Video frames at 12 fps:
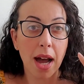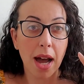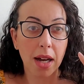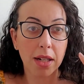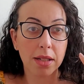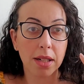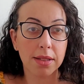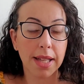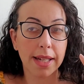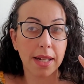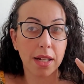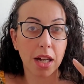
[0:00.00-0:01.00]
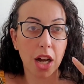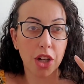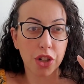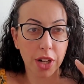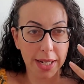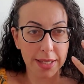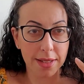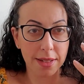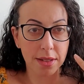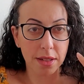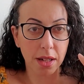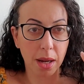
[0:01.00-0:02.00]
a
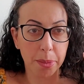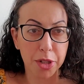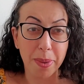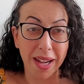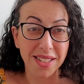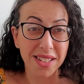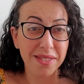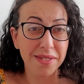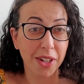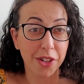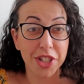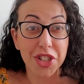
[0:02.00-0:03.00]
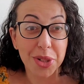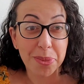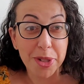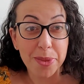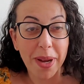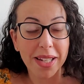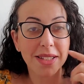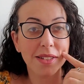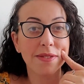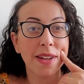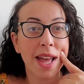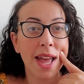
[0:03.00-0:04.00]
Christ perspective, a Christian
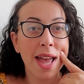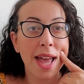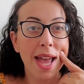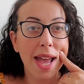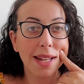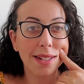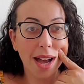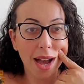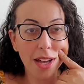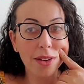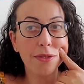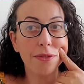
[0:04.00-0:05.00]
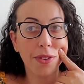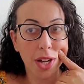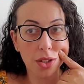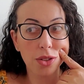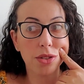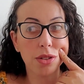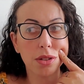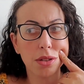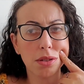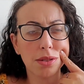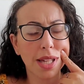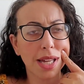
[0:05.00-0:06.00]
perspective. And I felt
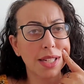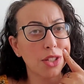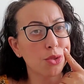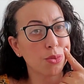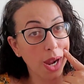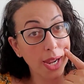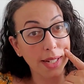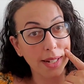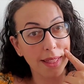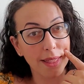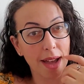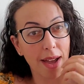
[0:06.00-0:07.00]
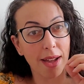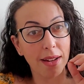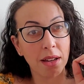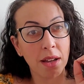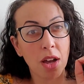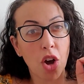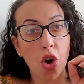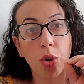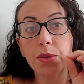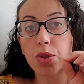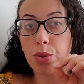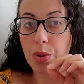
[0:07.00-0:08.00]
that he's right in that
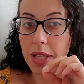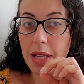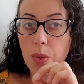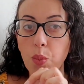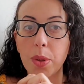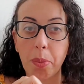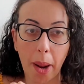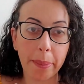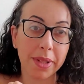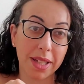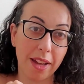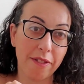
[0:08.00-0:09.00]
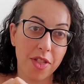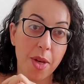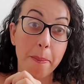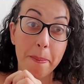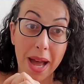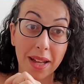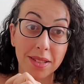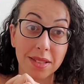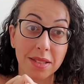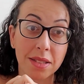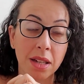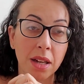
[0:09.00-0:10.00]
homeschooling would probably give the
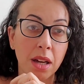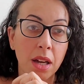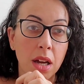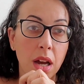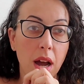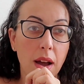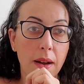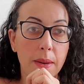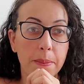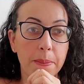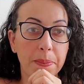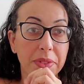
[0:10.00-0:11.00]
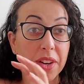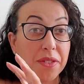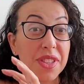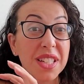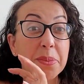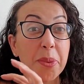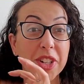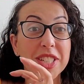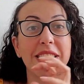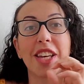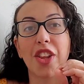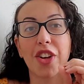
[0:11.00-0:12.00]
best of this
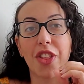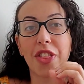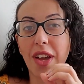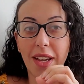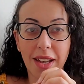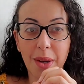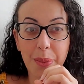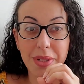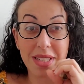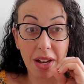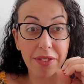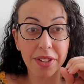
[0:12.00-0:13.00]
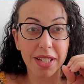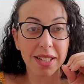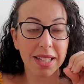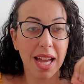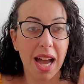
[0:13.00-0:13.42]
particular thing. It would definitely